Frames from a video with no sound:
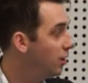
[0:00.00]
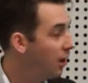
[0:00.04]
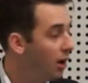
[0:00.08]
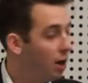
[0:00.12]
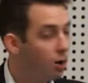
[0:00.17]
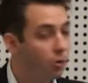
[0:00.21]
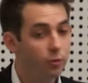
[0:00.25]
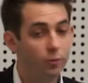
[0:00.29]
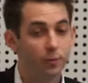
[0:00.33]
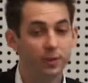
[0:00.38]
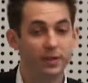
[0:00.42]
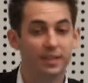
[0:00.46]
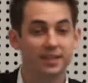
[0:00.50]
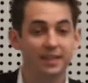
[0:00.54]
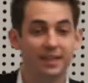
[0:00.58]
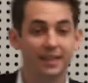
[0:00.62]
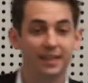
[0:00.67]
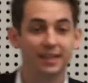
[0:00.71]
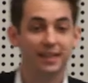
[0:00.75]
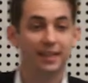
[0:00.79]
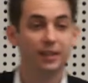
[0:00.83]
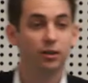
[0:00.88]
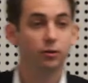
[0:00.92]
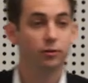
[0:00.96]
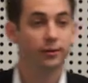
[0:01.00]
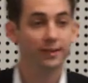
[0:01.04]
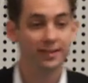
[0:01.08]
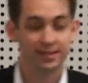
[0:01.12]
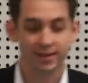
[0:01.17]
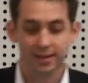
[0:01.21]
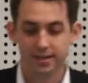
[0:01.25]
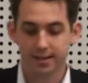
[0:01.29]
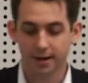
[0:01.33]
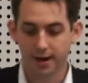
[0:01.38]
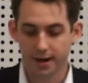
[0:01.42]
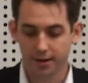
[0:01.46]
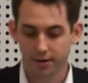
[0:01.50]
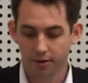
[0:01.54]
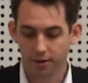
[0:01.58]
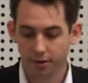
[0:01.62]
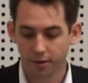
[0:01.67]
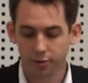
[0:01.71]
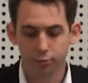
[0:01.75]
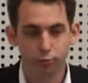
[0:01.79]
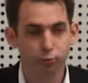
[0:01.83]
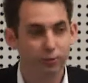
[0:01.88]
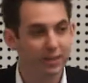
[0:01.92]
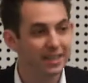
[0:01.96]
We've been seeing an increase in data,
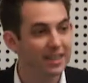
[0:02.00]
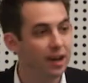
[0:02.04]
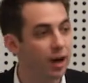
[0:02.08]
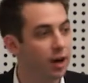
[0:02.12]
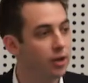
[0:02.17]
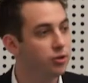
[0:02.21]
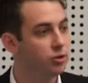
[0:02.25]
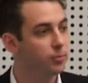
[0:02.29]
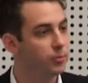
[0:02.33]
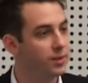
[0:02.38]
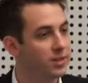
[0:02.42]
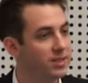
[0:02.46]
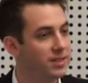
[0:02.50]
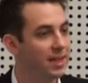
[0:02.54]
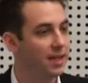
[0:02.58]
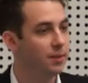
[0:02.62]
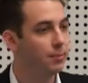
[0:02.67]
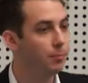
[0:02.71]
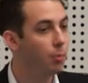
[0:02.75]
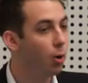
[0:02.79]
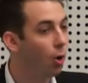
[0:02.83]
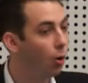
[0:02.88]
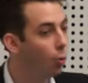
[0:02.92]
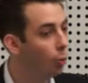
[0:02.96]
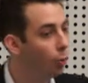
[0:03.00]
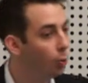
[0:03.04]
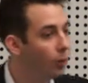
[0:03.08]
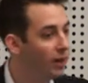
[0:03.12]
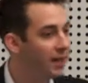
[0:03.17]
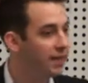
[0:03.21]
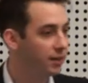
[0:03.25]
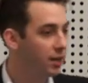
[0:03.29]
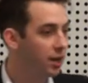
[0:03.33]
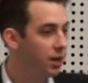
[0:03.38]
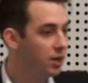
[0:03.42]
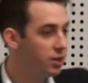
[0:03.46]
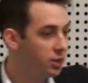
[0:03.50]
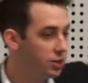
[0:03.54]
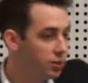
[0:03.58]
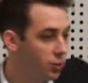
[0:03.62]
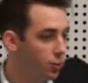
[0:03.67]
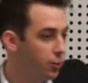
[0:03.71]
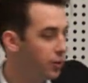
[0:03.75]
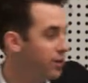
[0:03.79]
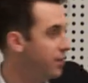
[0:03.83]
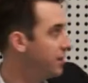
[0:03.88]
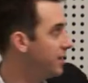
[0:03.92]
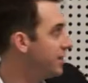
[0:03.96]
300% per week
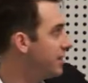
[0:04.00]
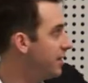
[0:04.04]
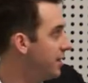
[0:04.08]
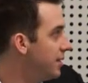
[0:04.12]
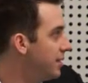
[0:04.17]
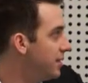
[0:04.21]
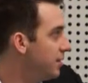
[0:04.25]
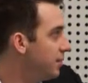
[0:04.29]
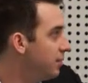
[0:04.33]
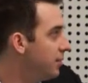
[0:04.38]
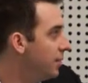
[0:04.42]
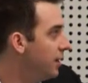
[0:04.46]
stored in the system.